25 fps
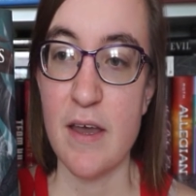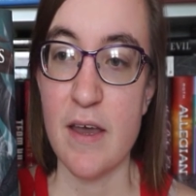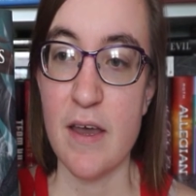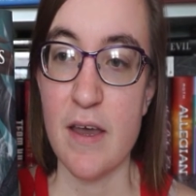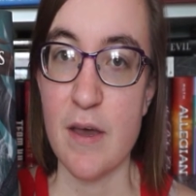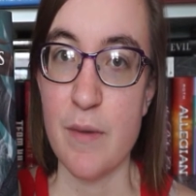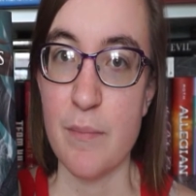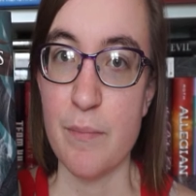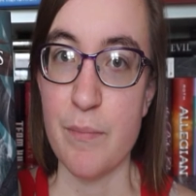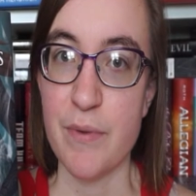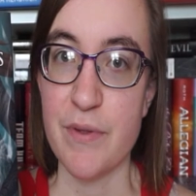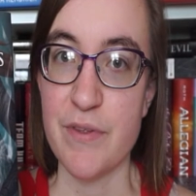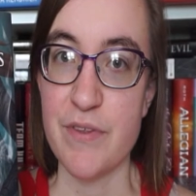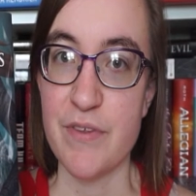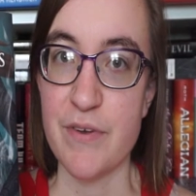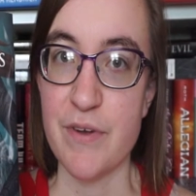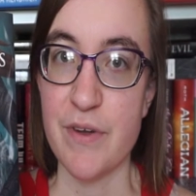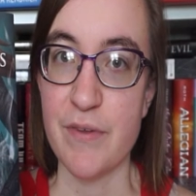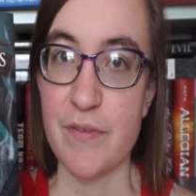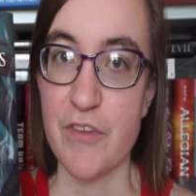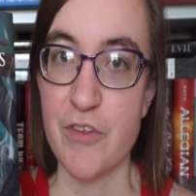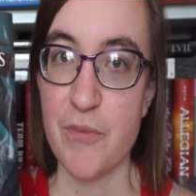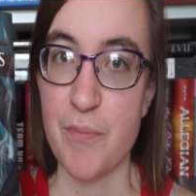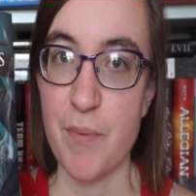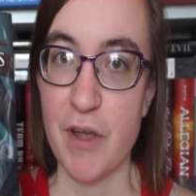Um, puts her
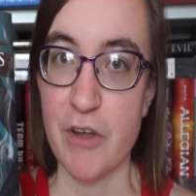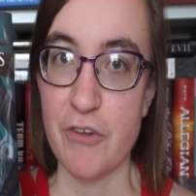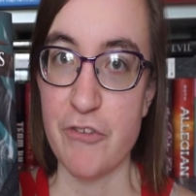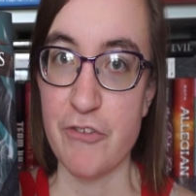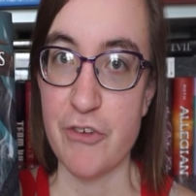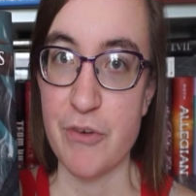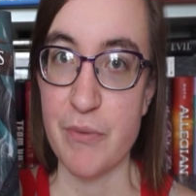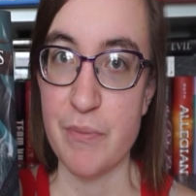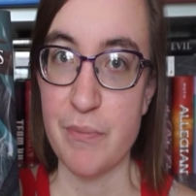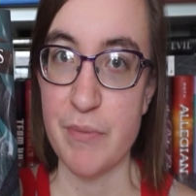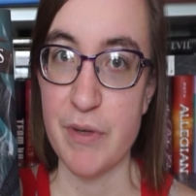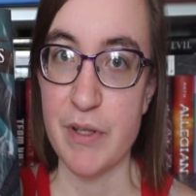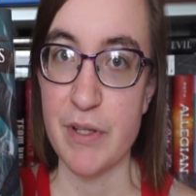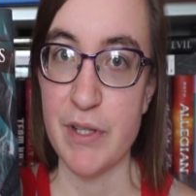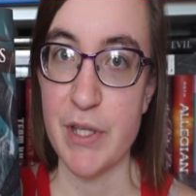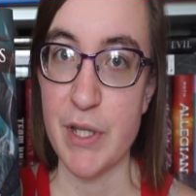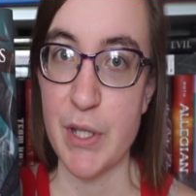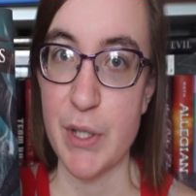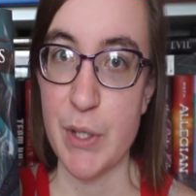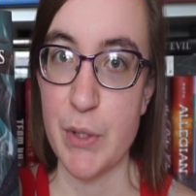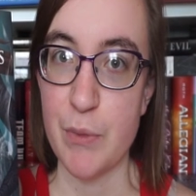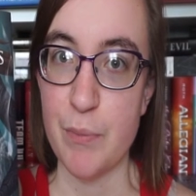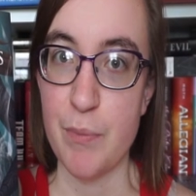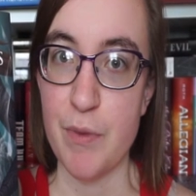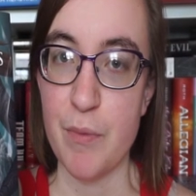on the spectrum a
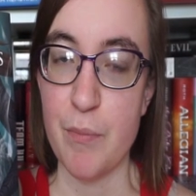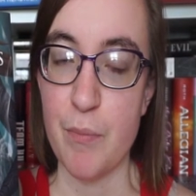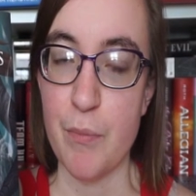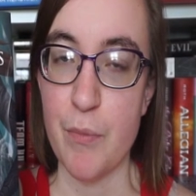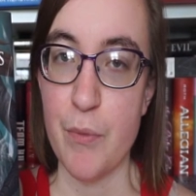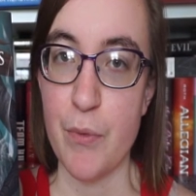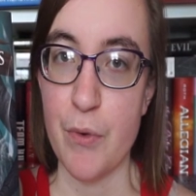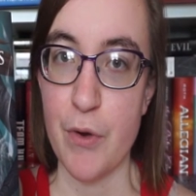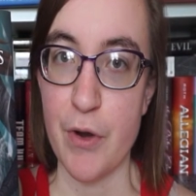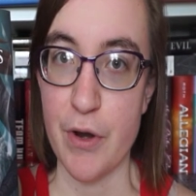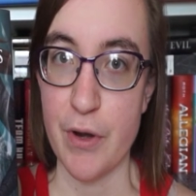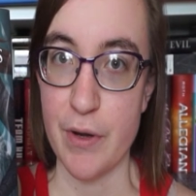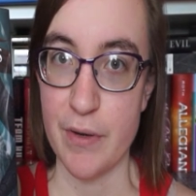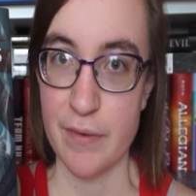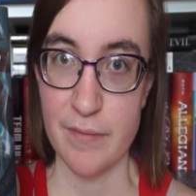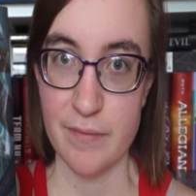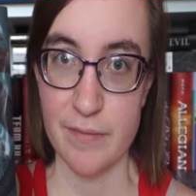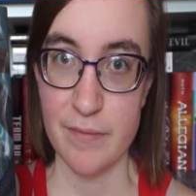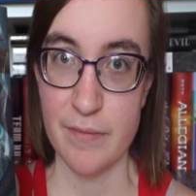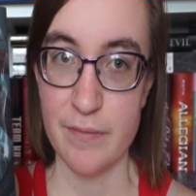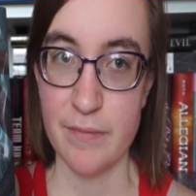little bit more